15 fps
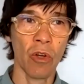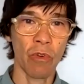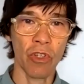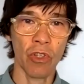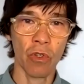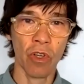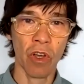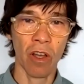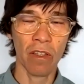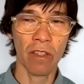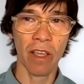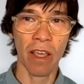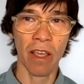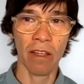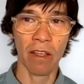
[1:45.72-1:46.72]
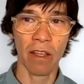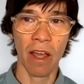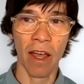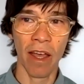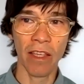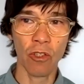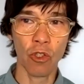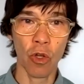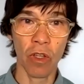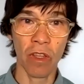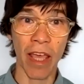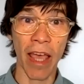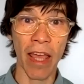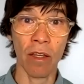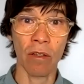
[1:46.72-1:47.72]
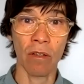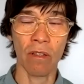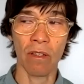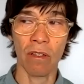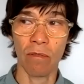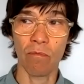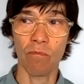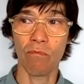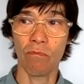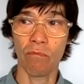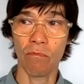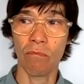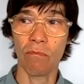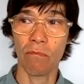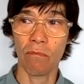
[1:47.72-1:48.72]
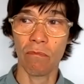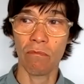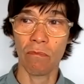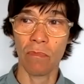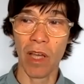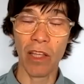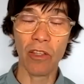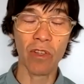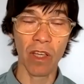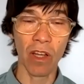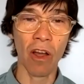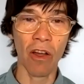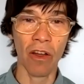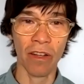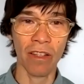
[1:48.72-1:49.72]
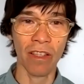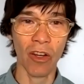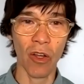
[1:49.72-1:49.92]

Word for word: original content, I took it hard.